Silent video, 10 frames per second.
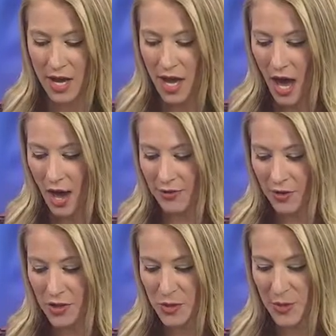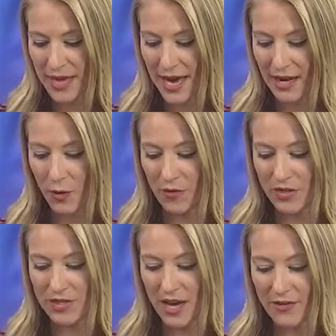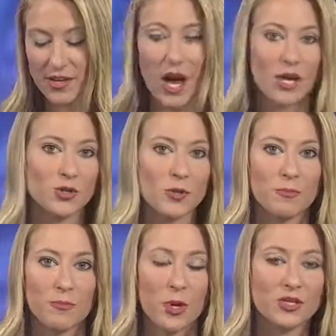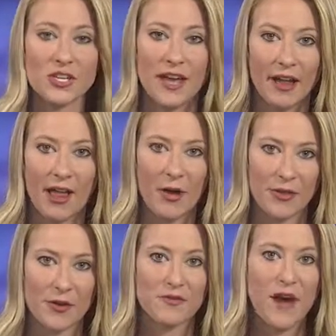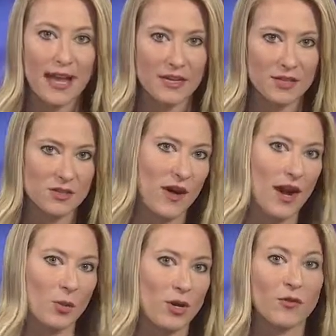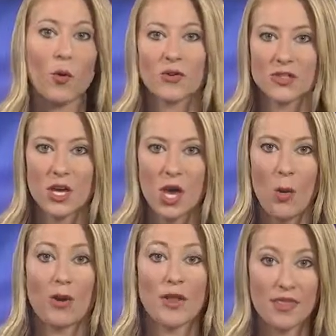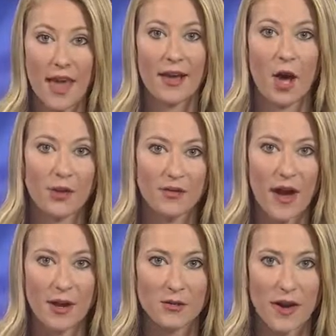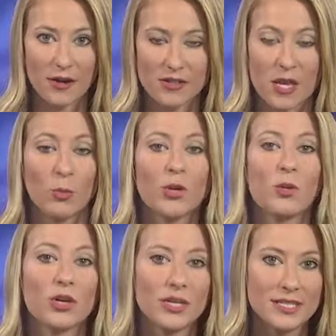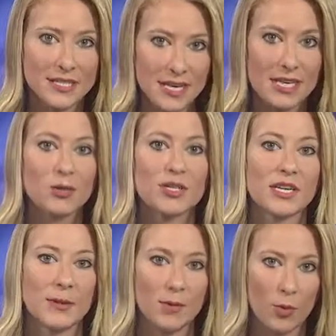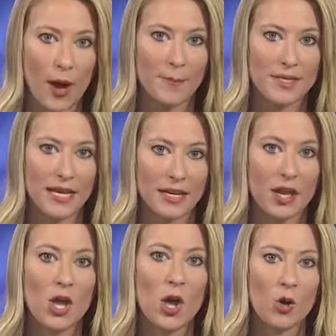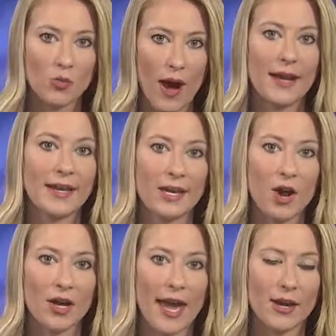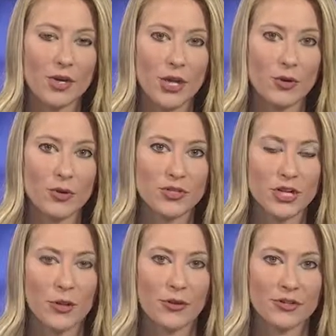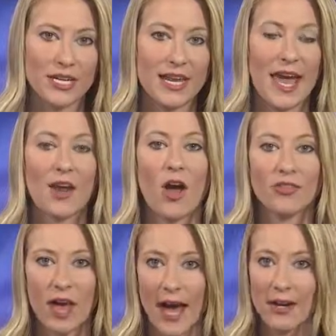uh, first began. Over 700 personnel out there fighting this fire. We, of course, want to thank all the firefighters, and we will continue to keep you updated right here on KRDO News Channel 13 and online on